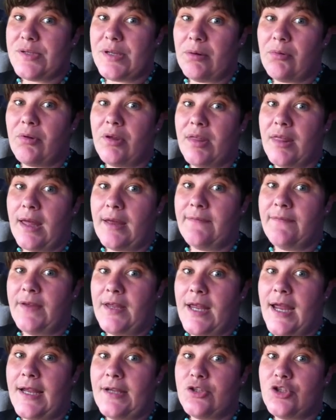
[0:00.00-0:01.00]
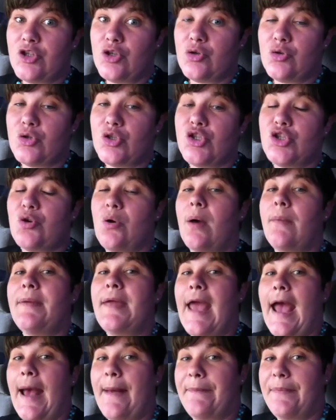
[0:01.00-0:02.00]
I really like V8 juice, so I'll be
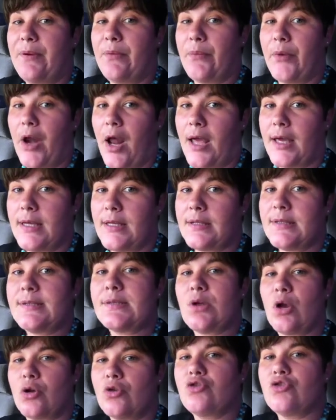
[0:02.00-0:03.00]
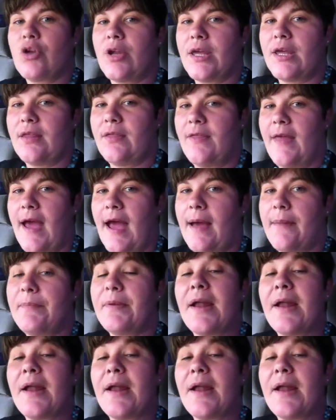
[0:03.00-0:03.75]
happy when I can start drinking that.